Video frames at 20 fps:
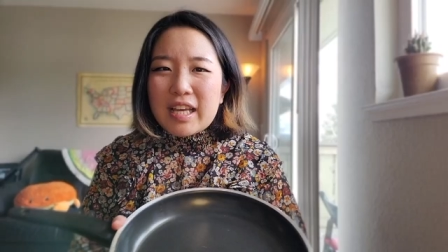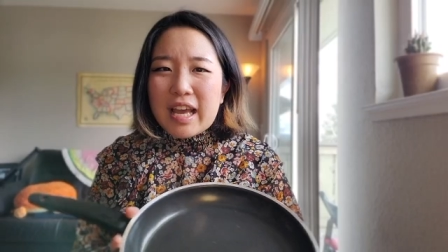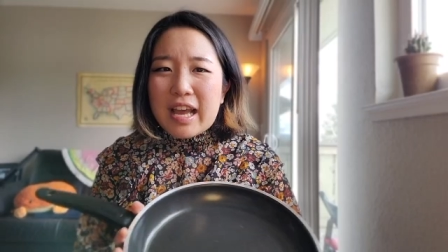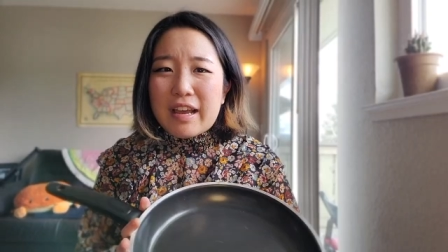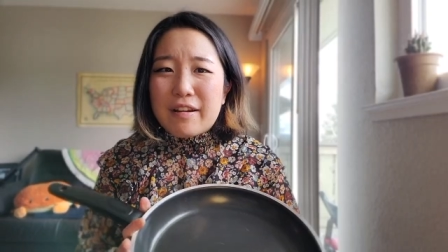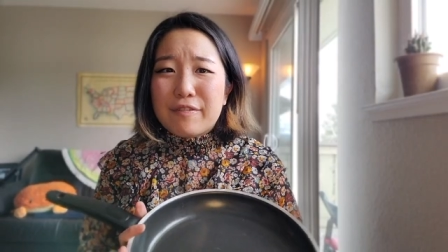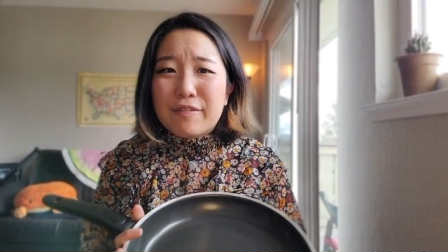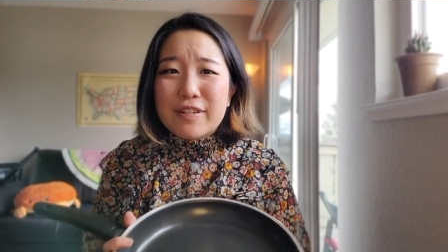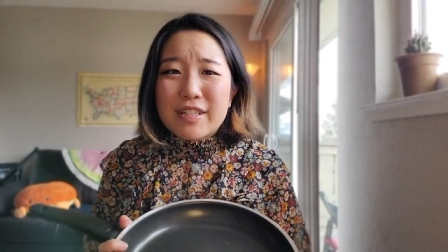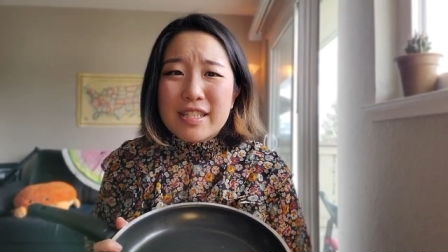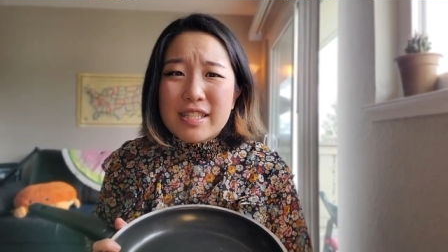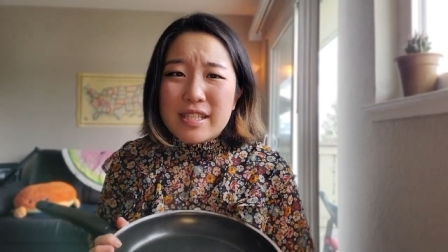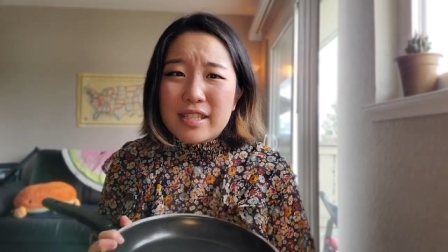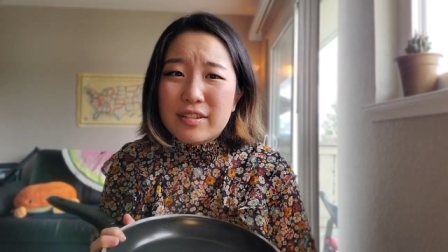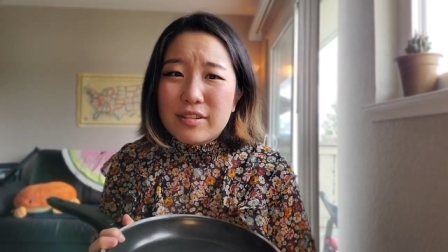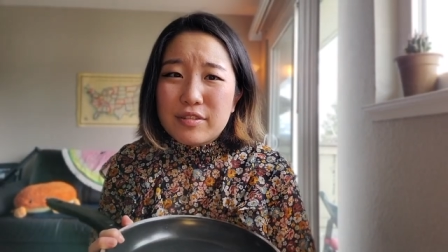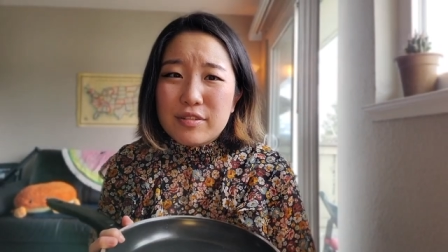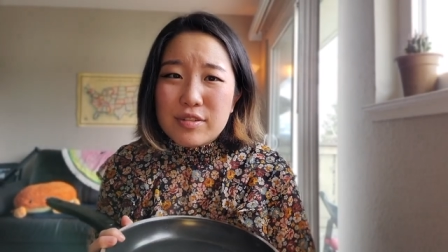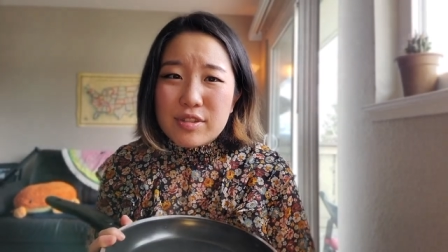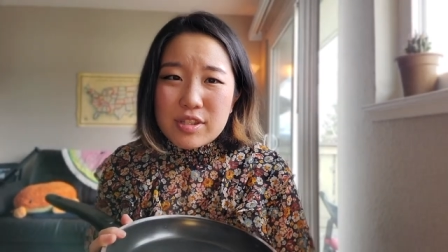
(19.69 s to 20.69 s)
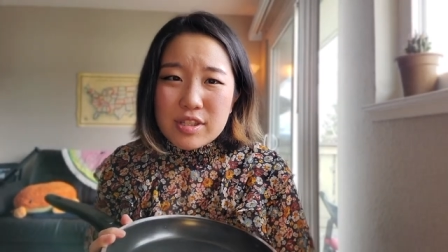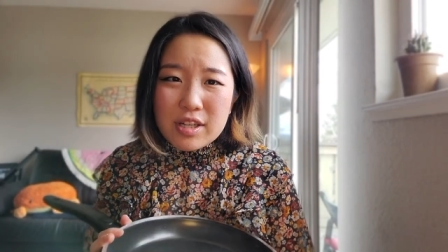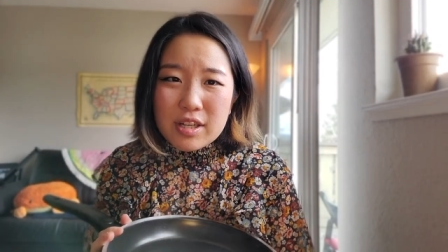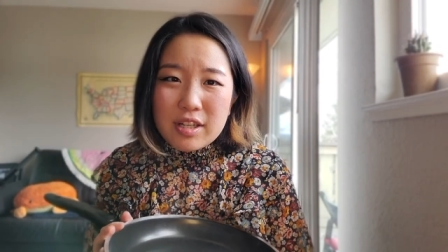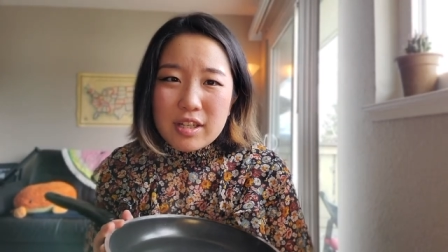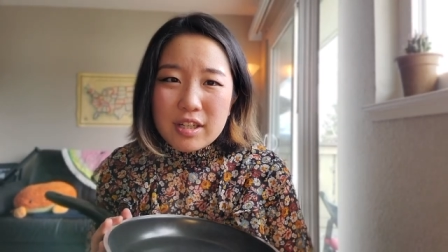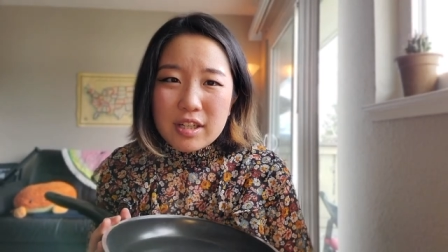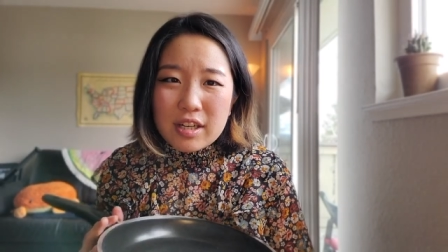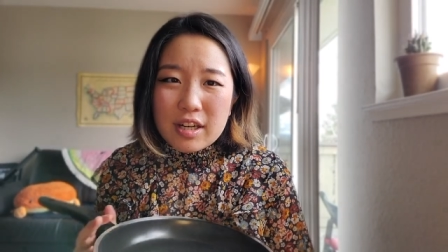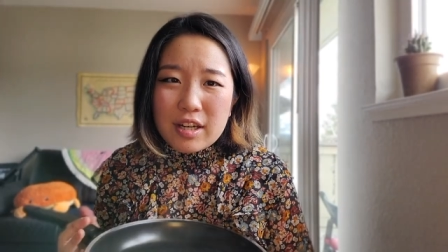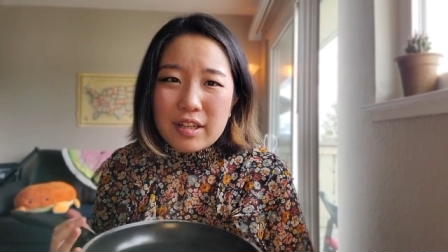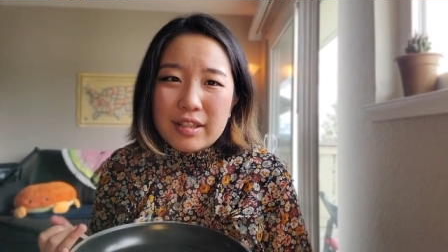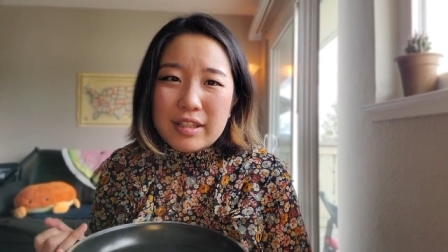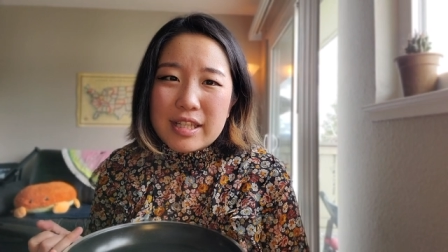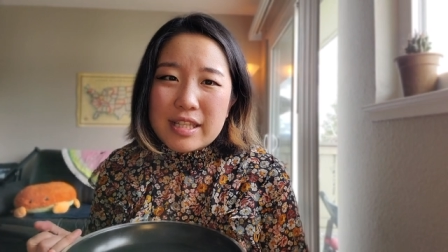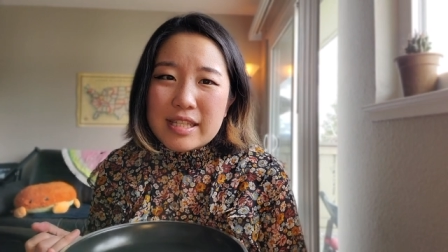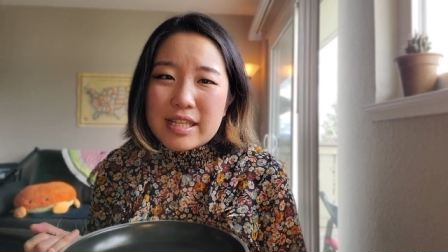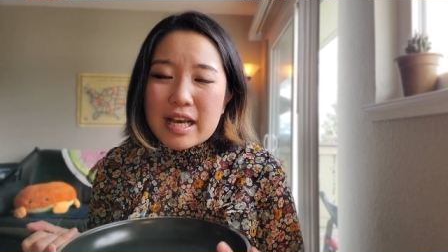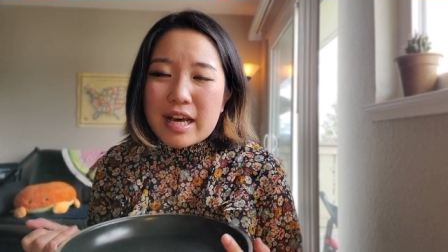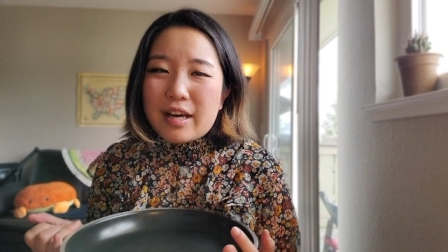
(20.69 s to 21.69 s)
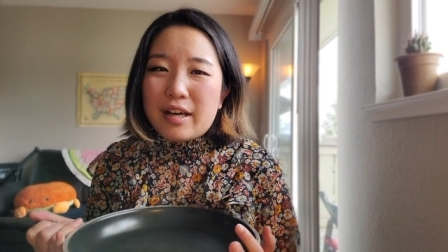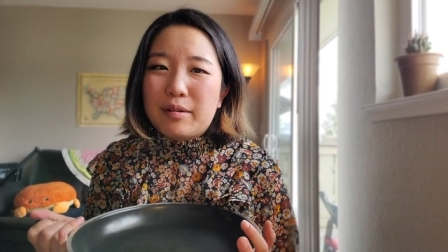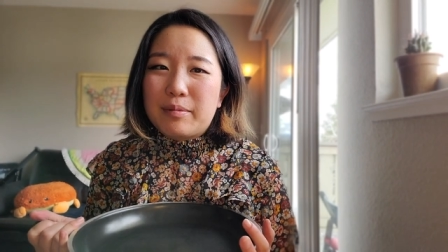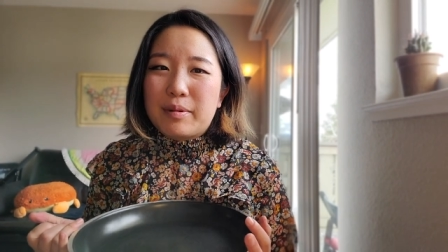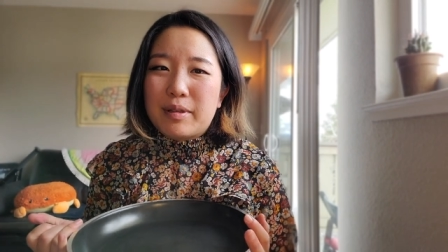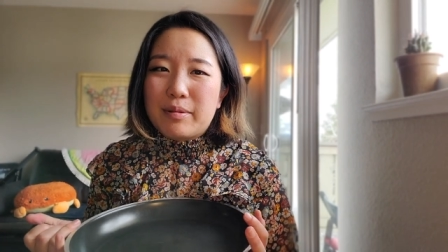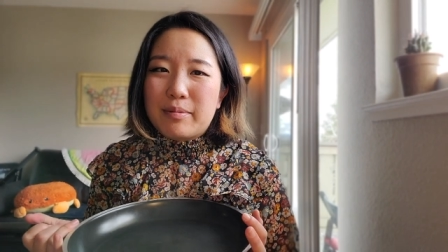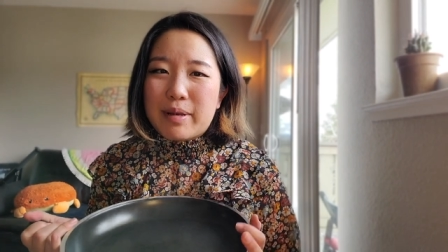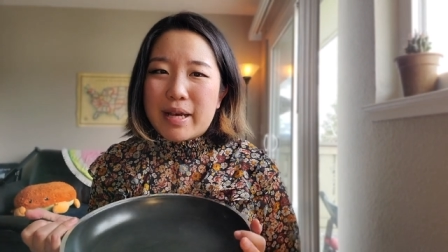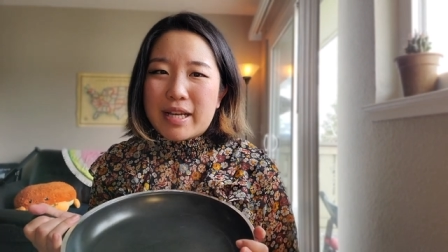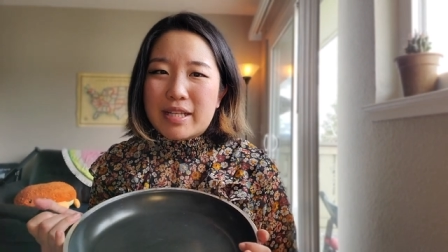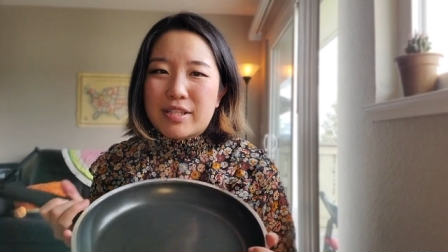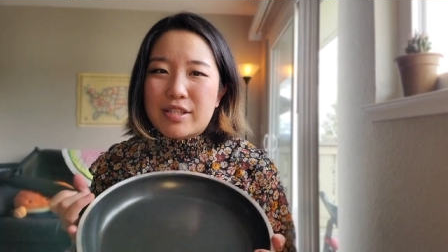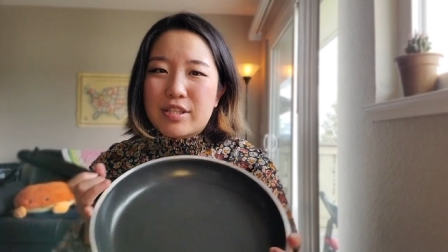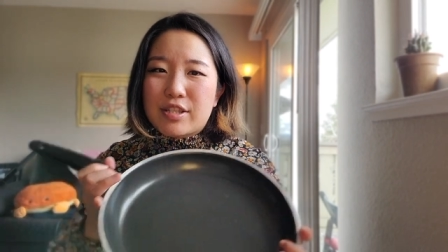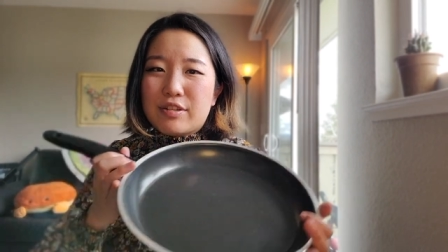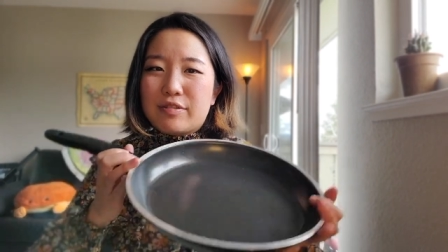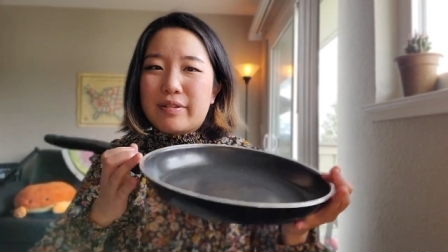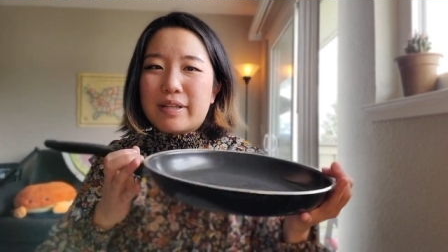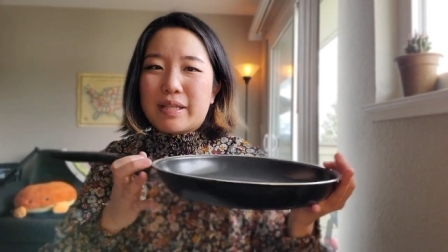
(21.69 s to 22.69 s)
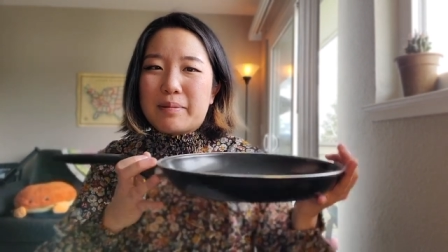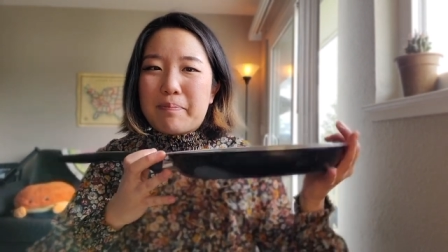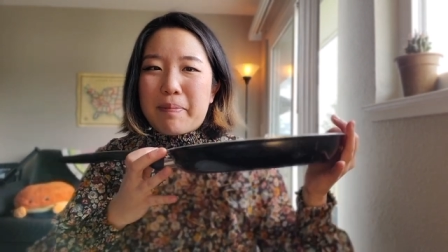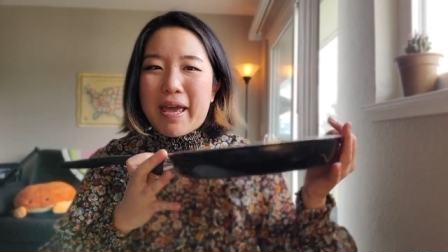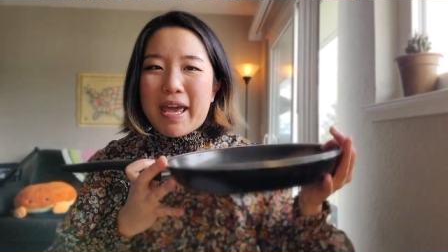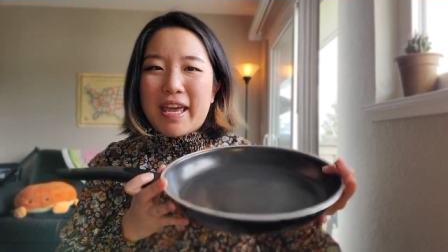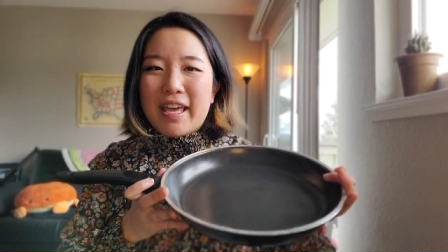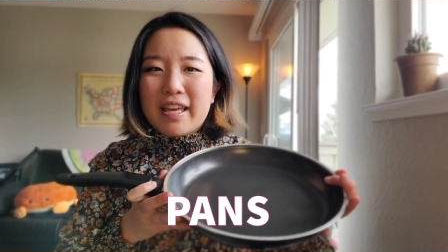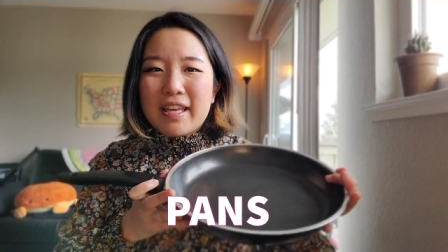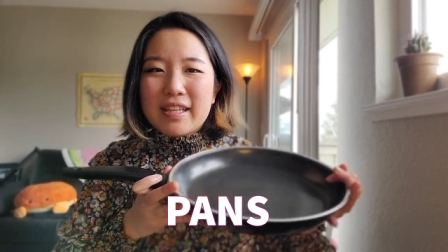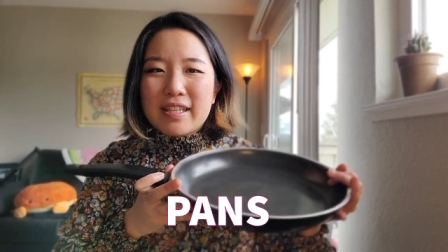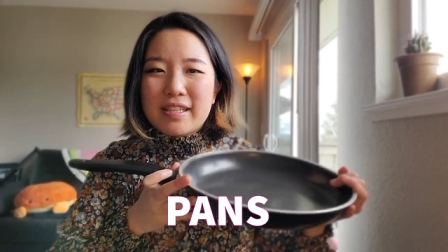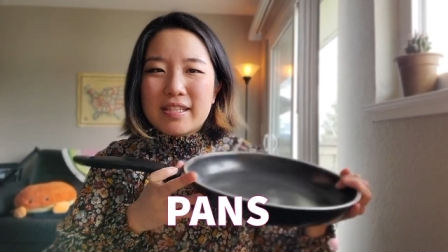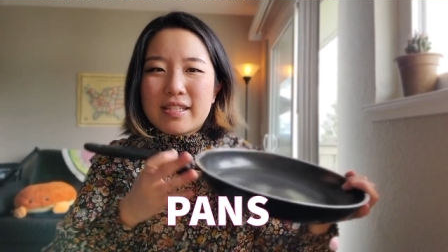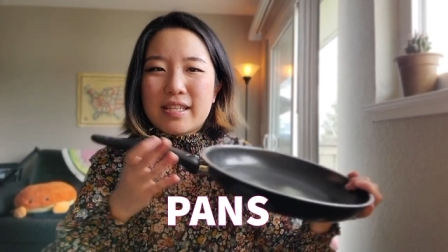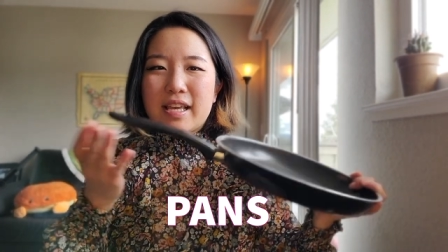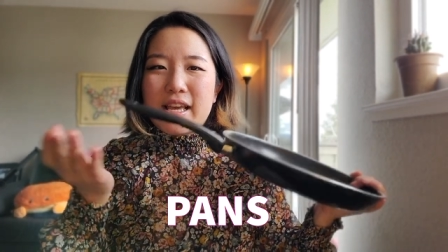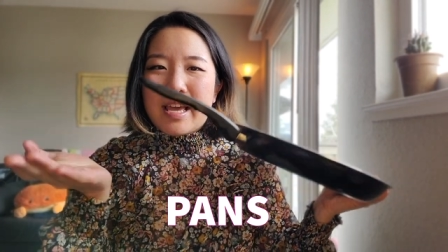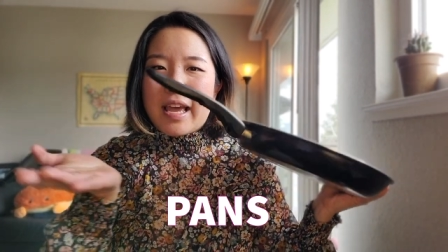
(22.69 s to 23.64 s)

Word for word: Every single song on this album has to do with pans,